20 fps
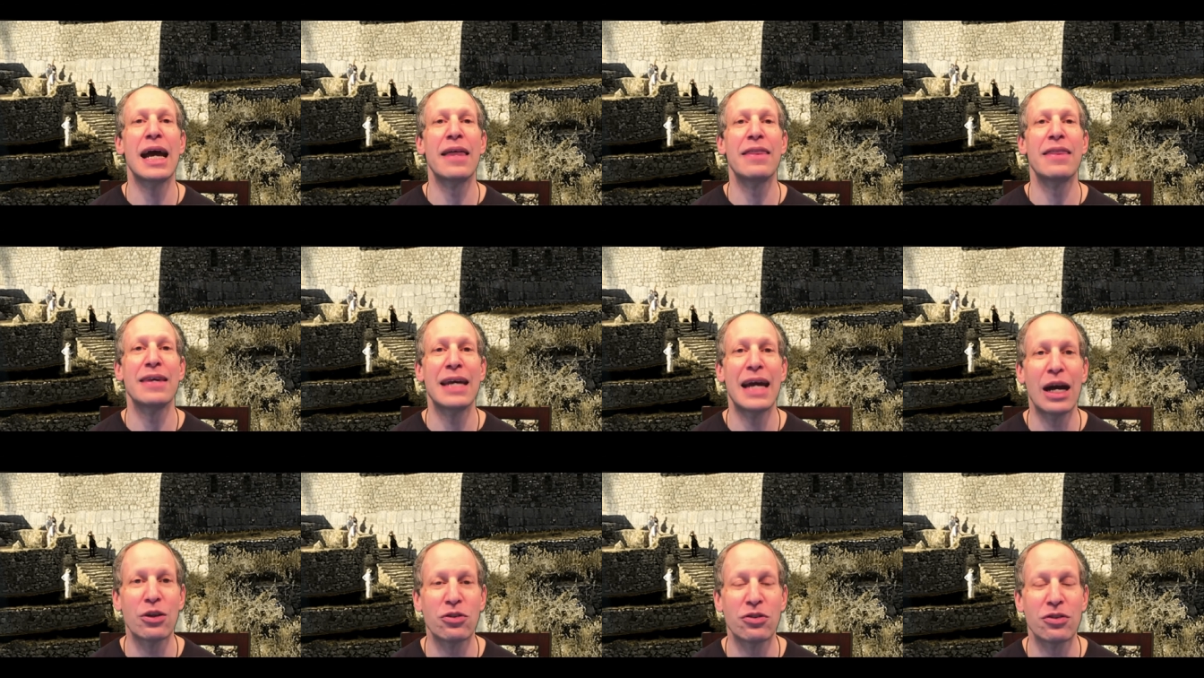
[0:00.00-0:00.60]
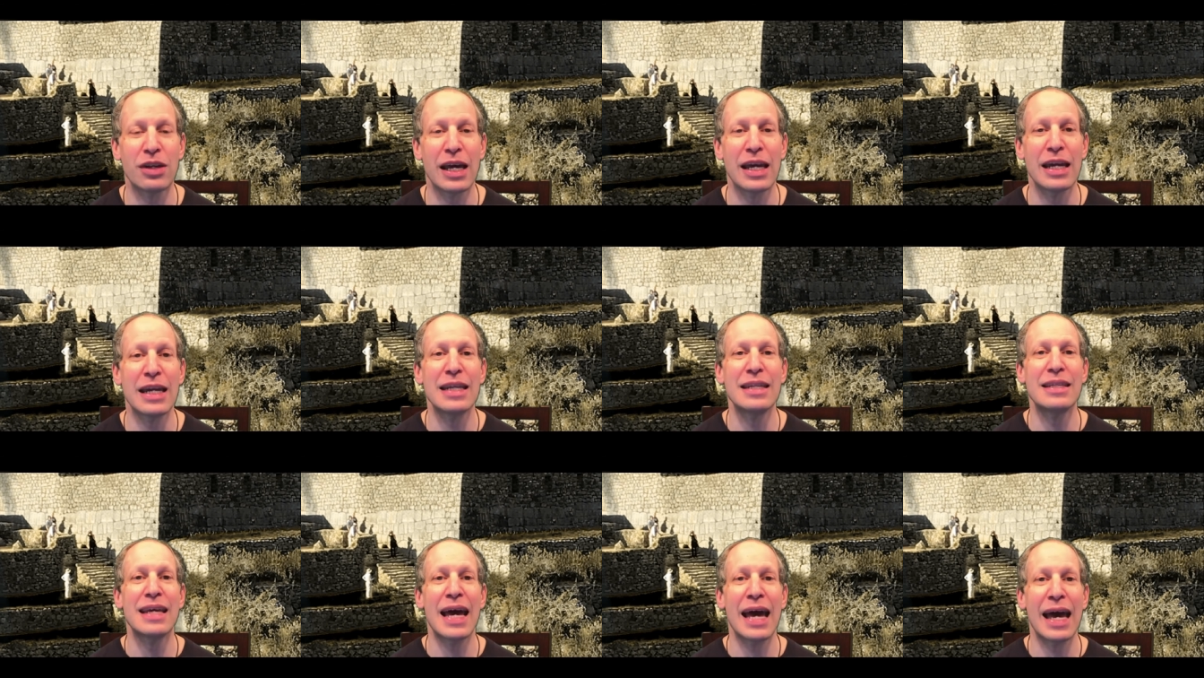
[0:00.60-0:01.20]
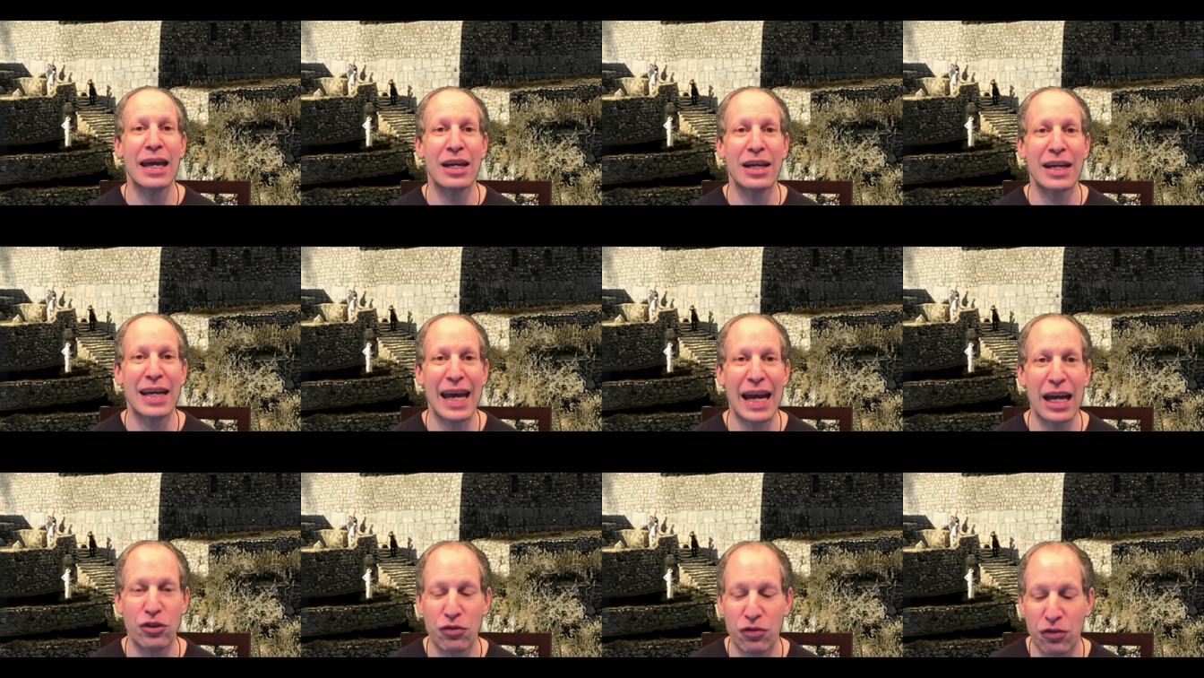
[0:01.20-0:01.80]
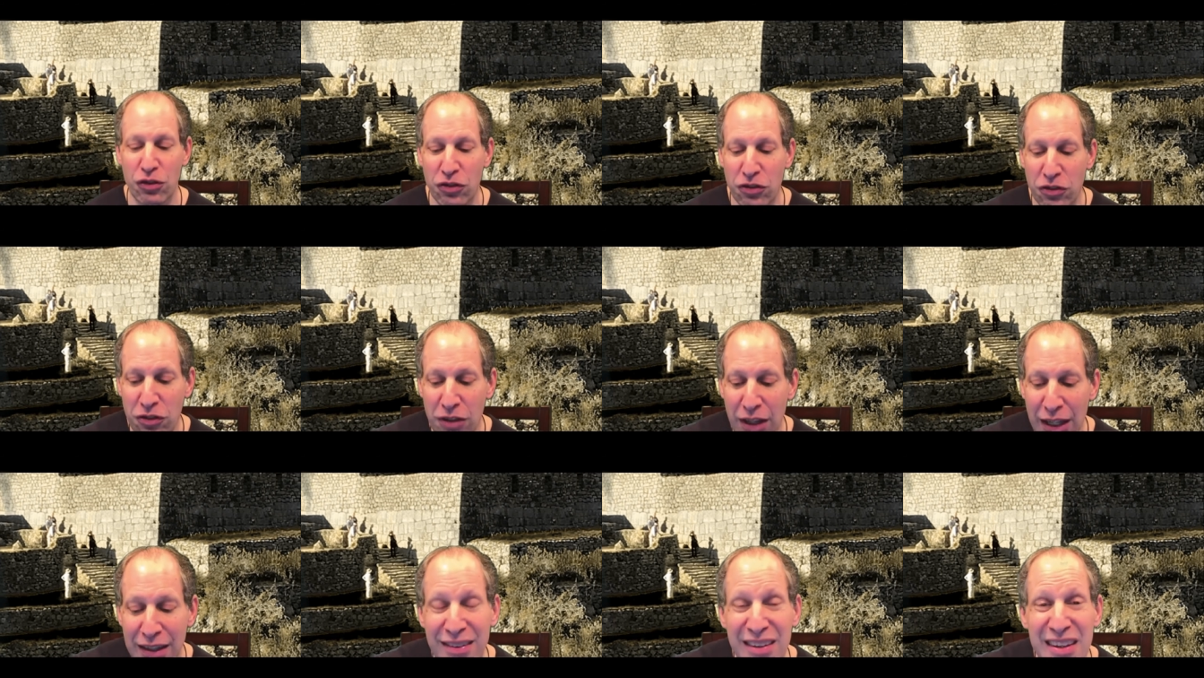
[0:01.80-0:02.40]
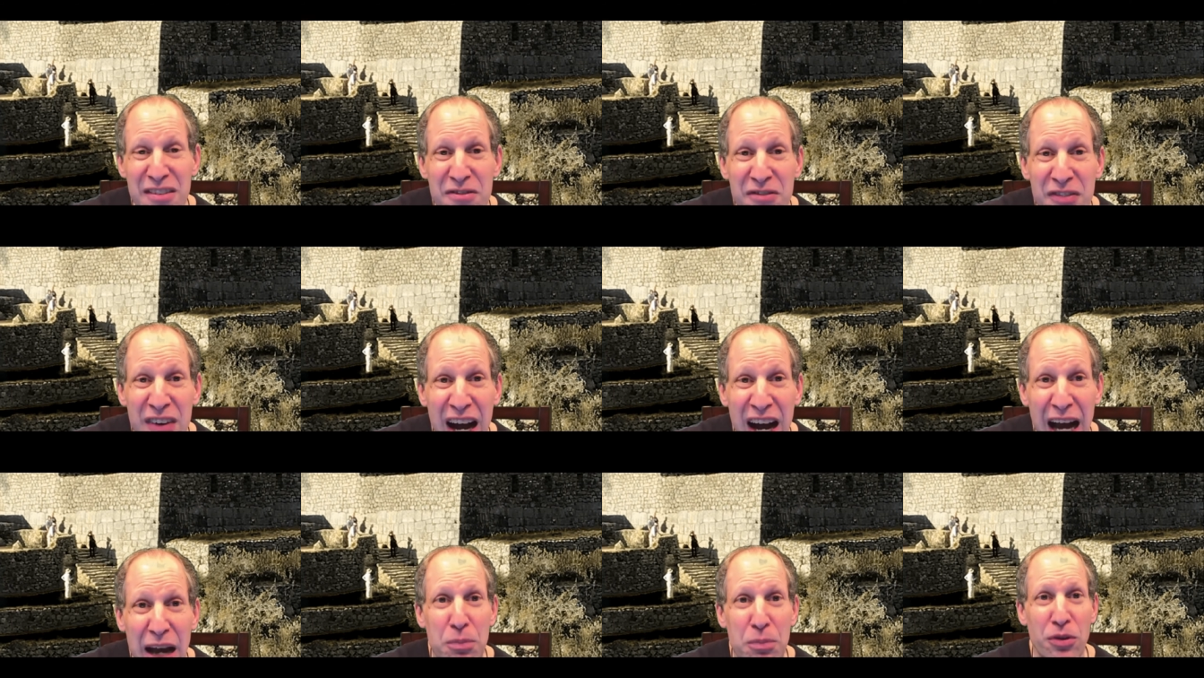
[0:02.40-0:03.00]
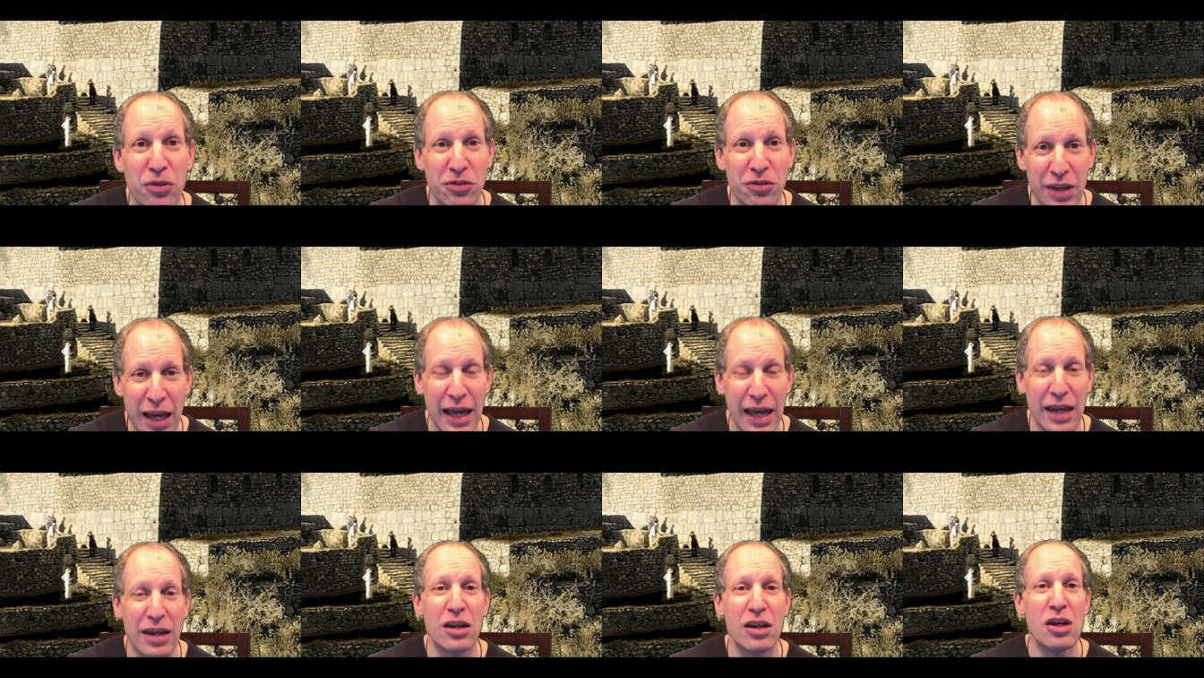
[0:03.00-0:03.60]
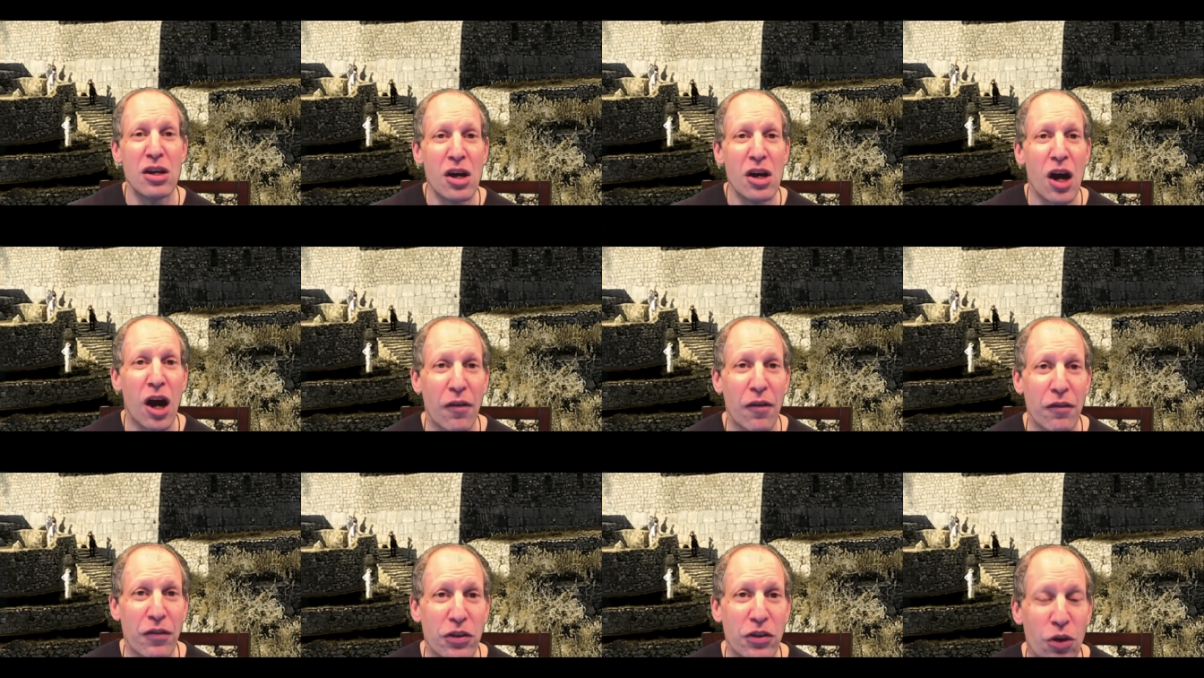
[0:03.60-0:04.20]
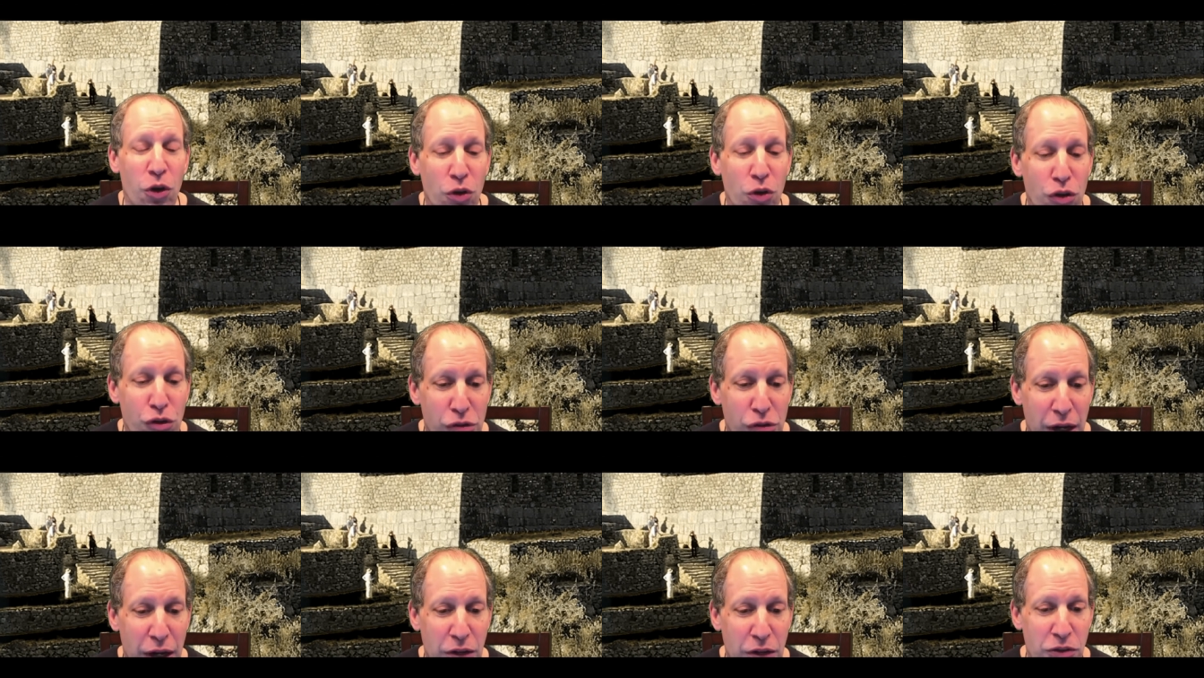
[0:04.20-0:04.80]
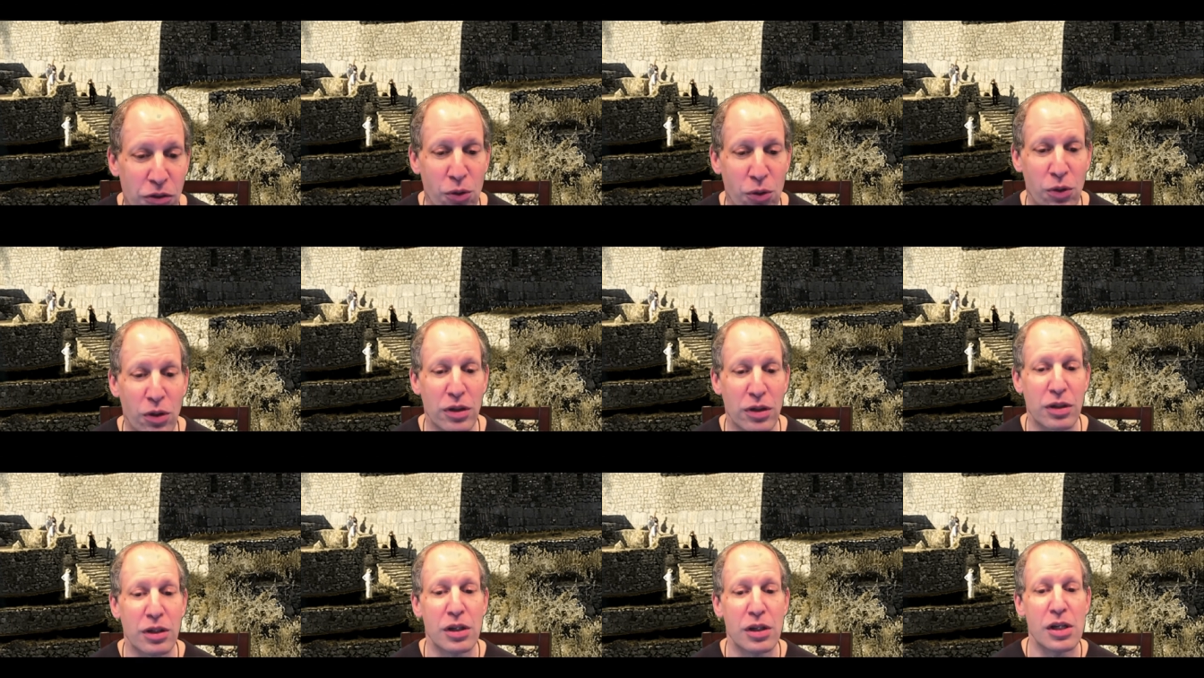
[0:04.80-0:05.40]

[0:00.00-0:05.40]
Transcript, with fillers: and the outstanding debt accounts for 65% of the total credit score.